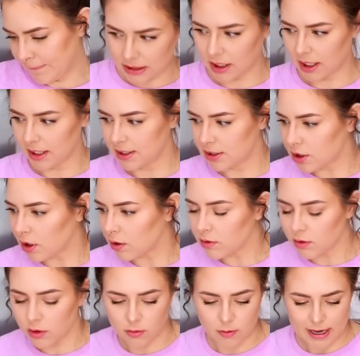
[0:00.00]
I
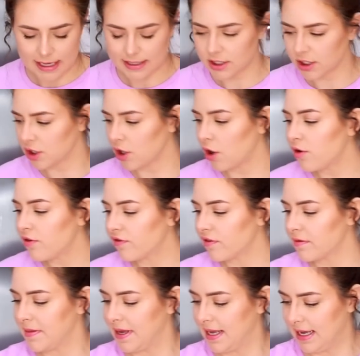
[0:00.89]
don't know where to go
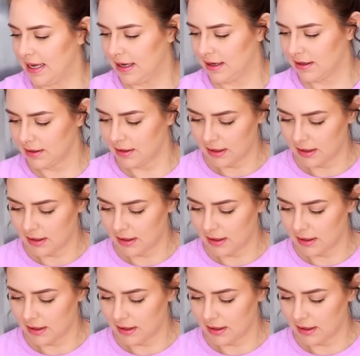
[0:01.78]
from here.